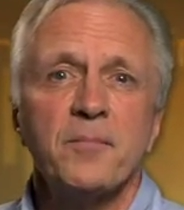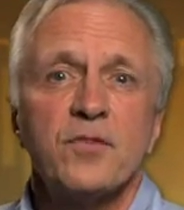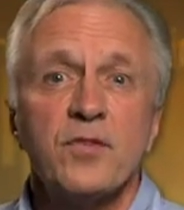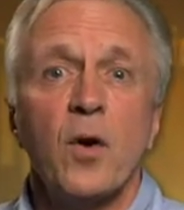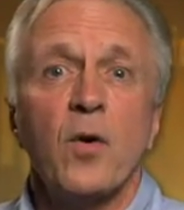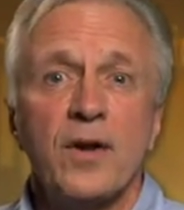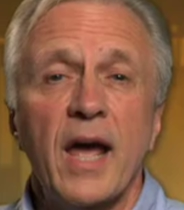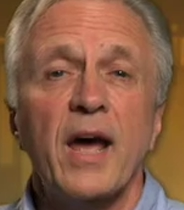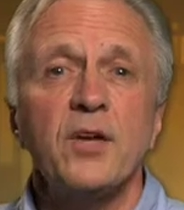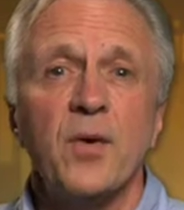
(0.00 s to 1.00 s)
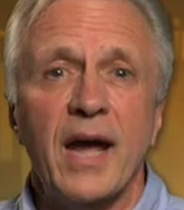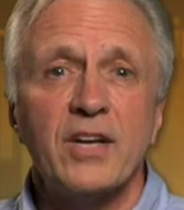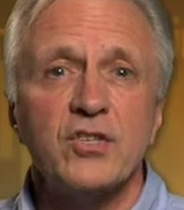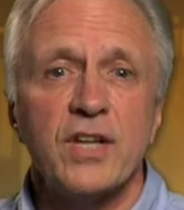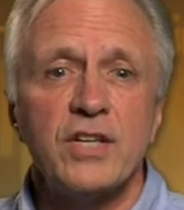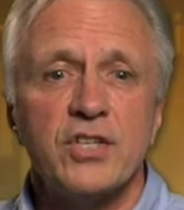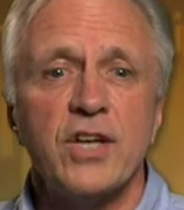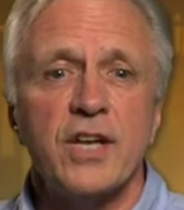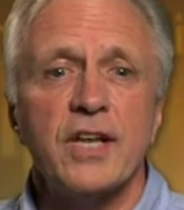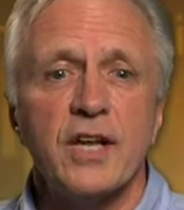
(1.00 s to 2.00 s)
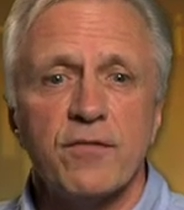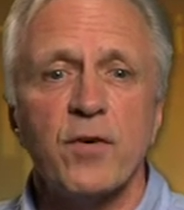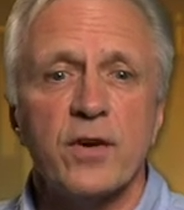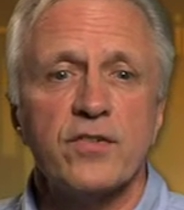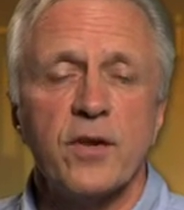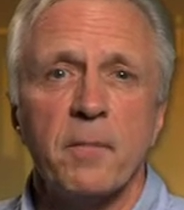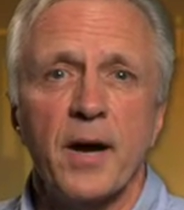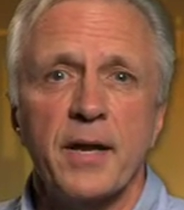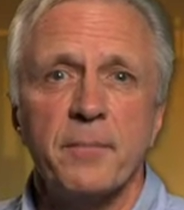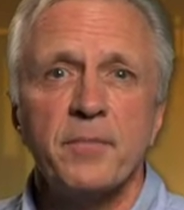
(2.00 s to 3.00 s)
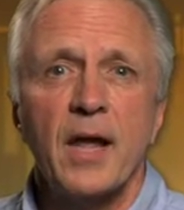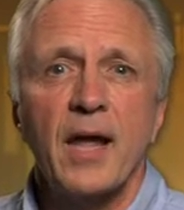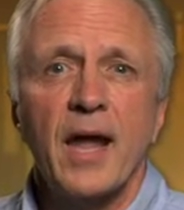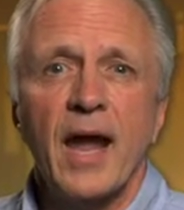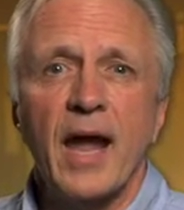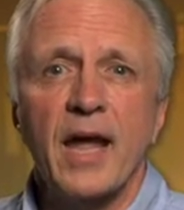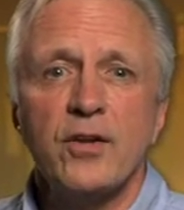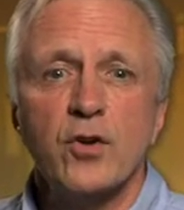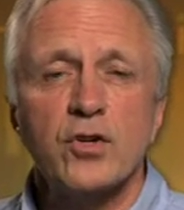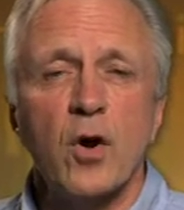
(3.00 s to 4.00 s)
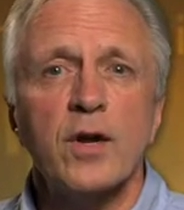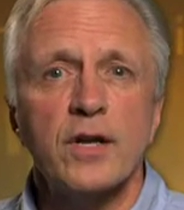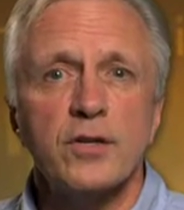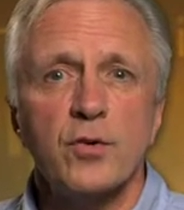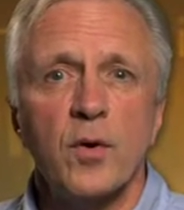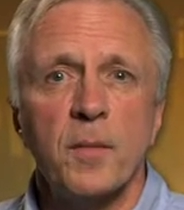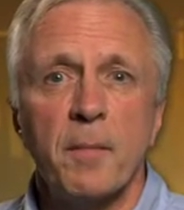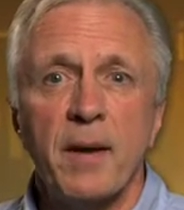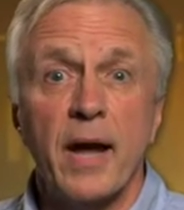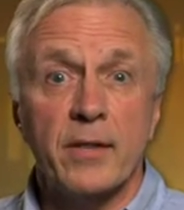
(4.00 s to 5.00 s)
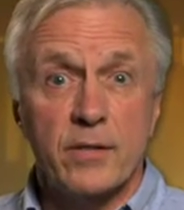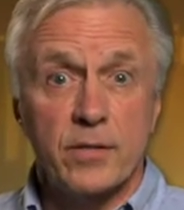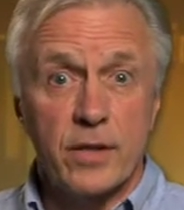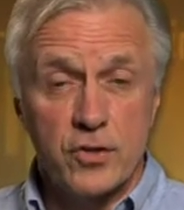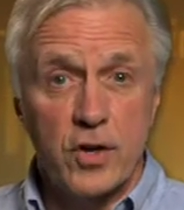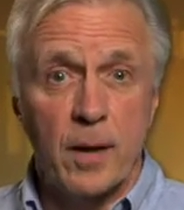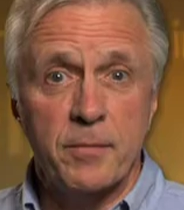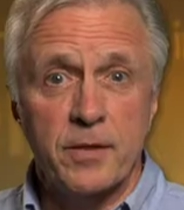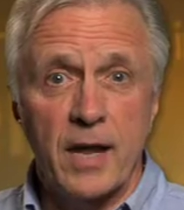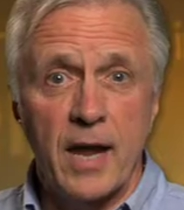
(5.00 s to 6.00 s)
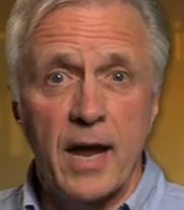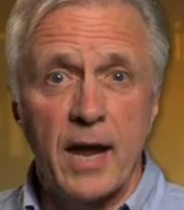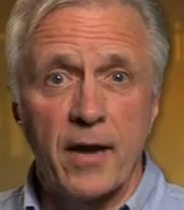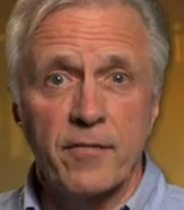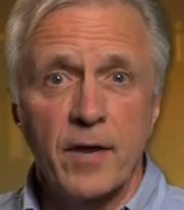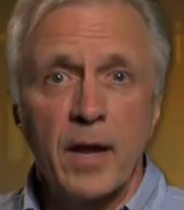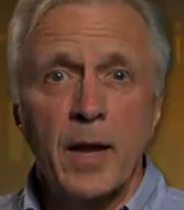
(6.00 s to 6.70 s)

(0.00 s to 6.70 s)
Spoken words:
So now you're actually sitting in front of somebody and you're talking to them about the job that they have.